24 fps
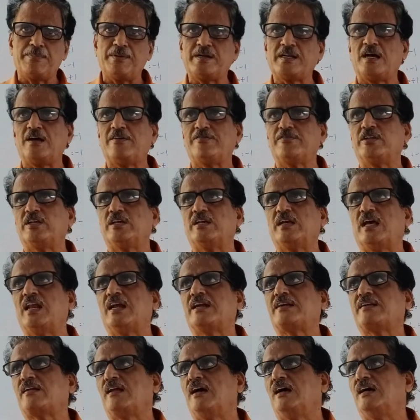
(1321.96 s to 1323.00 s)
of the
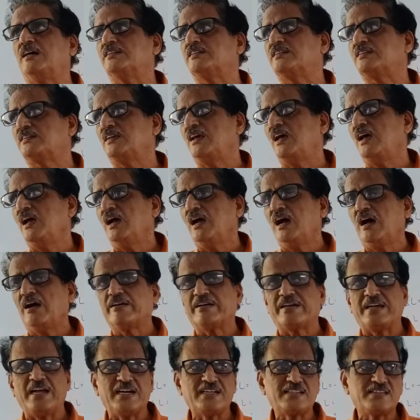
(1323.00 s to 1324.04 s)
electrons
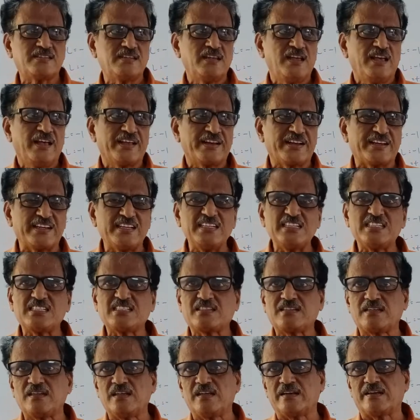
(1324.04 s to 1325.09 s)
gets
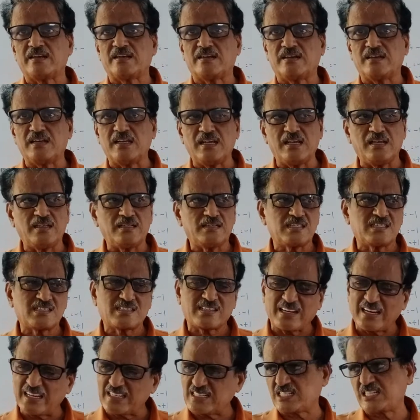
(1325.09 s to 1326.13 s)

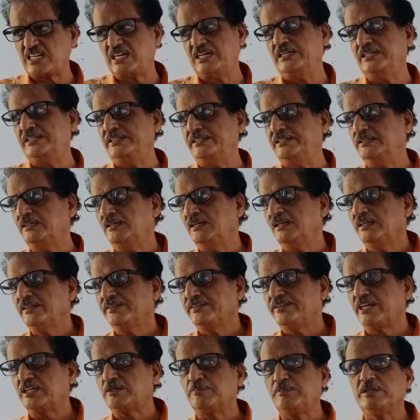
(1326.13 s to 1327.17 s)

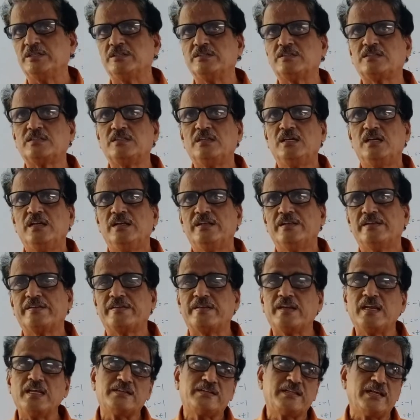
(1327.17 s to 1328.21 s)
restructured. That means
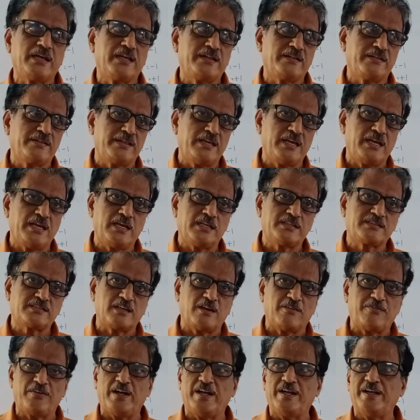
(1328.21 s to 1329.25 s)
they
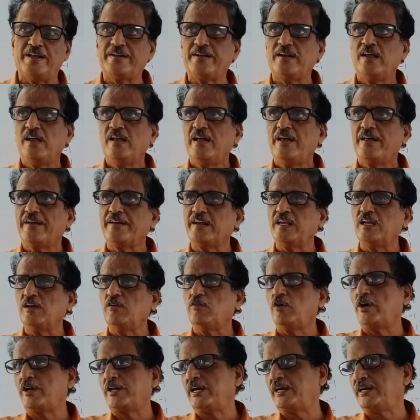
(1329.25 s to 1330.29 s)
suffer
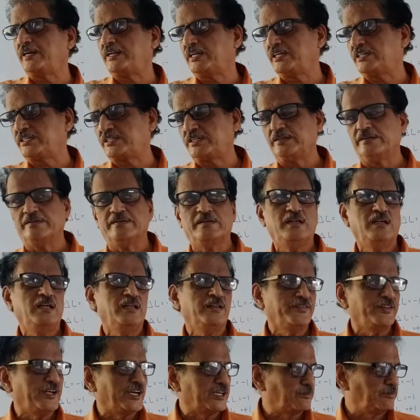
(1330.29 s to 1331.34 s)
reorientation.
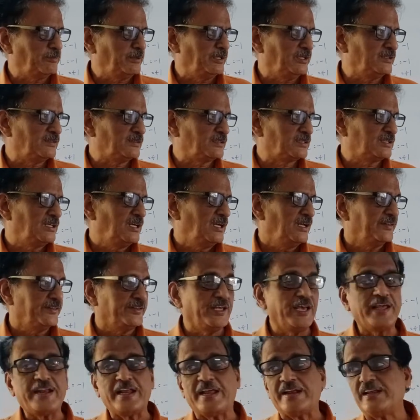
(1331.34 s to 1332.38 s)
That means
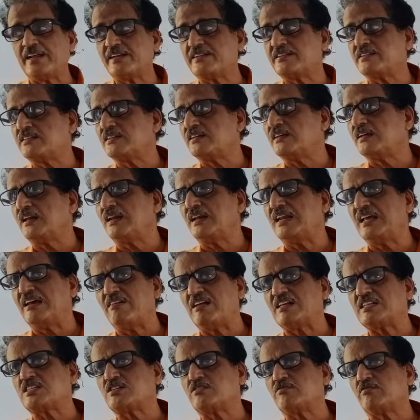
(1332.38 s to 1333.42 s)
their energy
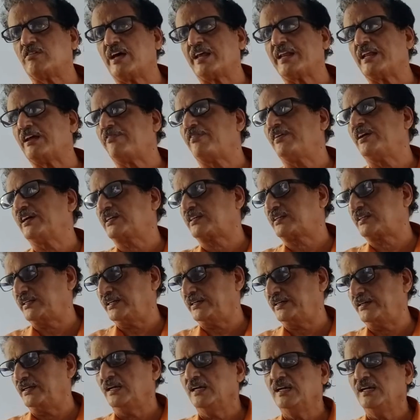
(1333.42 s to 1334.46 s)
levels were affected.